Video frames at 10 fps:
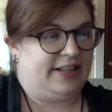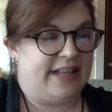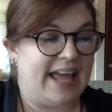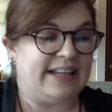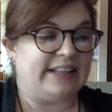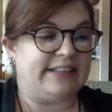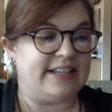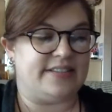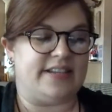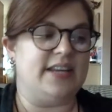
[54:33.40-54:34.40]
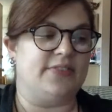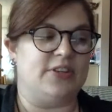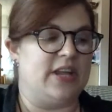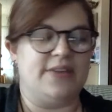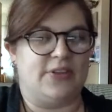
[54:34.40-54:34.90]
And at least
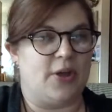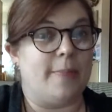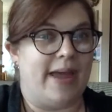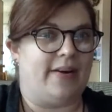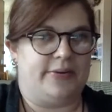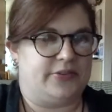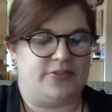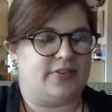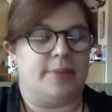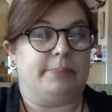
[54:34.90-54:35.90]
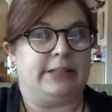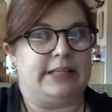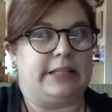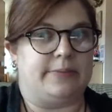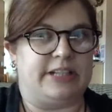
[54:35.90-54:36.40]
even though Mary was
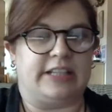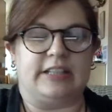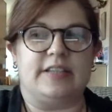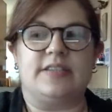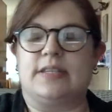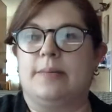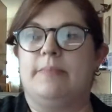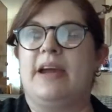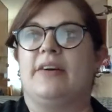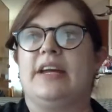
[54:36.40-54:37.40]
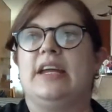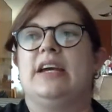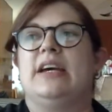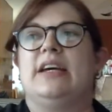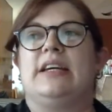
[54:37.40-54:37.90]
completely ridiculous, Mary
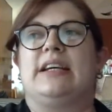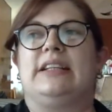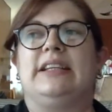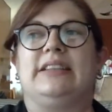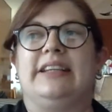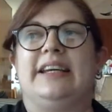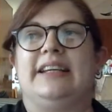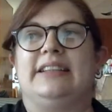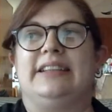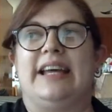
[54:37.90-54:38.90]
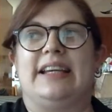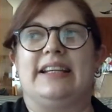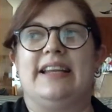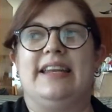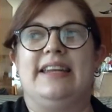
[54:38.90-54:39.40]
clearly like
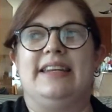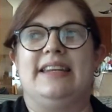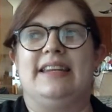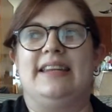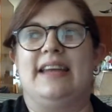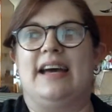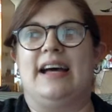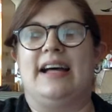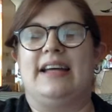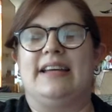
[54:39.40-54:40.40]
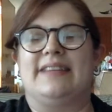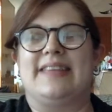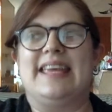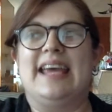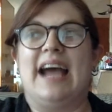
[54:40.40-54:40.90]

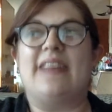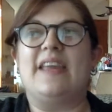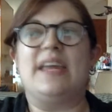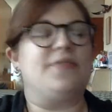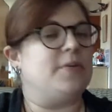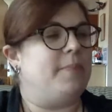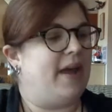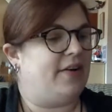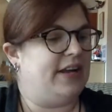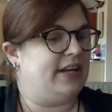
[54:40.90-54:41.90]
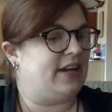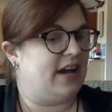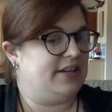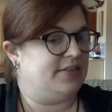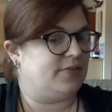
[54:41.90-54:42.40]
I think even Mary
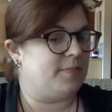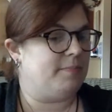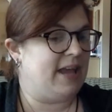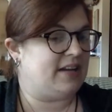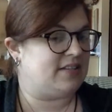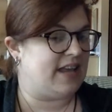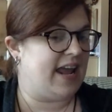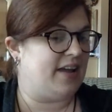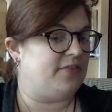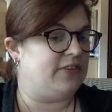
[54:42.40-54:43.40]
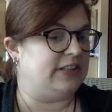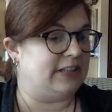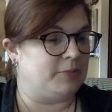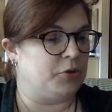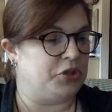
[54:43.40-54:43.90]
kind of makes Anne feel a
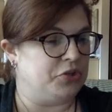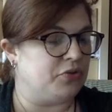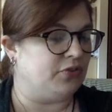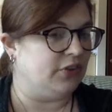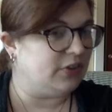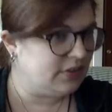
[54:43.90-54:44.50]
little more useful